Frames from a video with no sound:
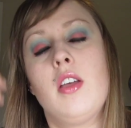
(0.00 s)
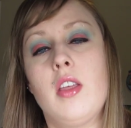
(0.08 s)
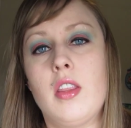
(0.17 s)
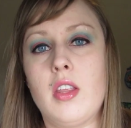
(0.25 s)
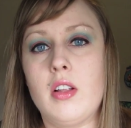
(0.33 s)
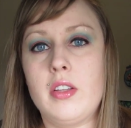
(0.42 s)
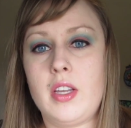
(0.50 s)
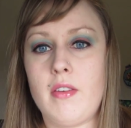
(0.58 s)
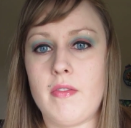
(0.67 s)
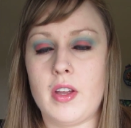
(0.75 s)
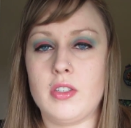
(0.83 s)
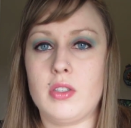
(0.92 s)
They'll eat
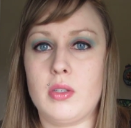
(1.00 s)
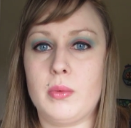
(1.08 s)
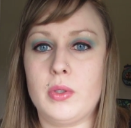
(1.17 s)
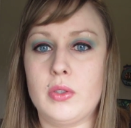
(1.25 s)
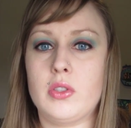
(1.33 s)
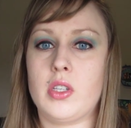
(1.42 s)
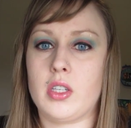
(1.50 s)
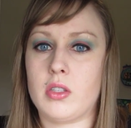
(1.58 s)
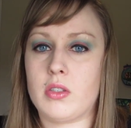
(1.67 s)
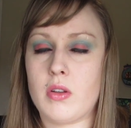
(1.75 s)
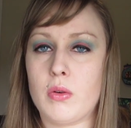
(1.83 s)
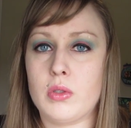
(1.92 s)
vegetables like
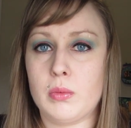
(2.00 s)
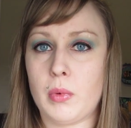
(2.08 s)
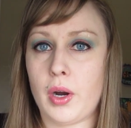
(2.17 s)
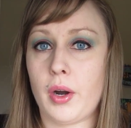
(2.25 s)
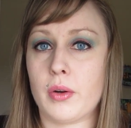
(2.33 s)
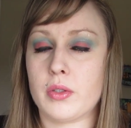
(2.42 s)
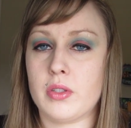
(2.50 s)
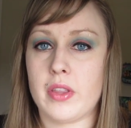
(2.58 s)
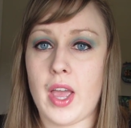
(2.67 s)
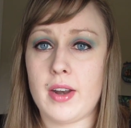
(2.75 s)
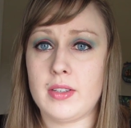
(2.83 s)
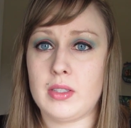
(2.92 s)
there's no tomorrow. So
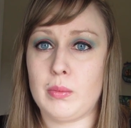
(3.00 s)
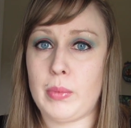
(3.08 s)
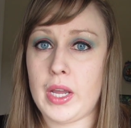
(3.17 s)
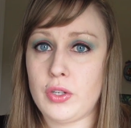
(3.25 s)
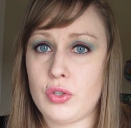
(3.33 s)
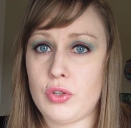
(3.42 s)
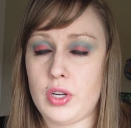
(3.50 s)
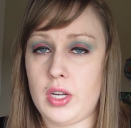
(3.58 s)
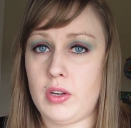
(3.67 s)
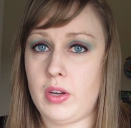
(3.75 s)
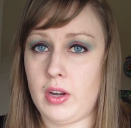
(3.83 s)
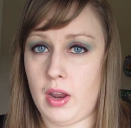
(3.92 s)
that is the best treat
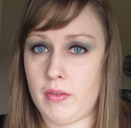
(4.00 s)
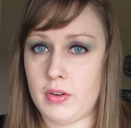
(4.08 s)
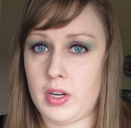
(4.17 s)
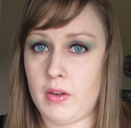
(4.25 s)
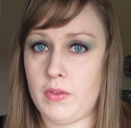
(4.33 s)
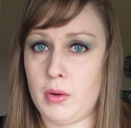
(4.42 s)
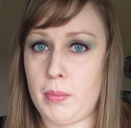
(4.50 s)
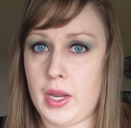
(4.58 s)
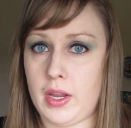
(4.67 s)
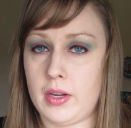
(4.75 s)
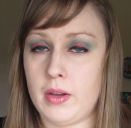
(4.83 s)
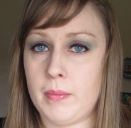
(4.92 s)
you can ever give your
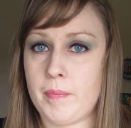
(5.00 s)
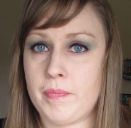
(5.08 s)
pig.